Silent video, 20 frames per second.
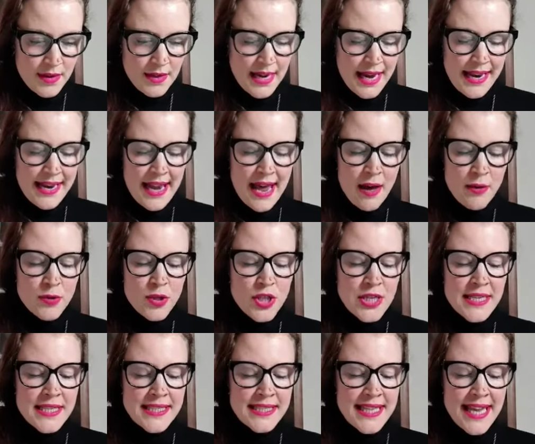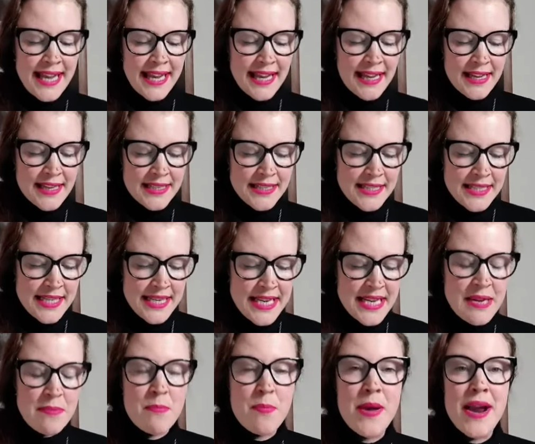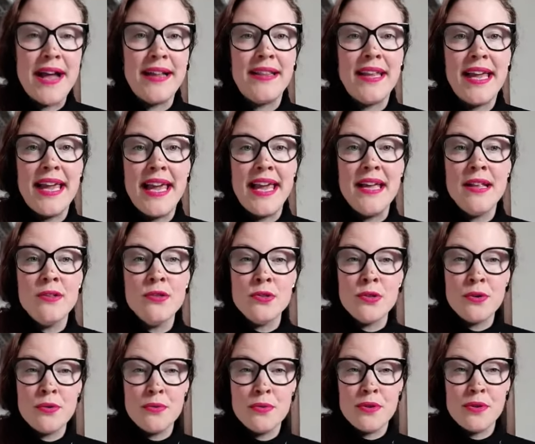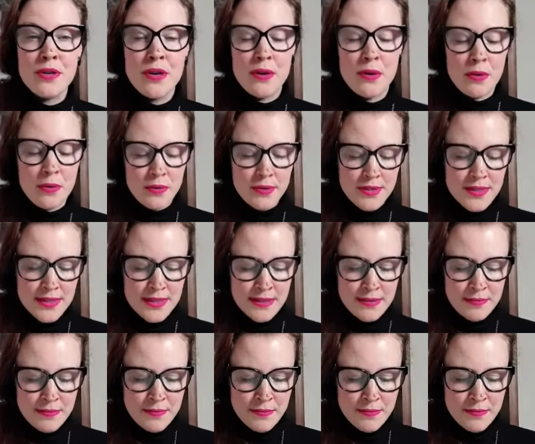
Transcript: And now just taking a deep breath in through the nose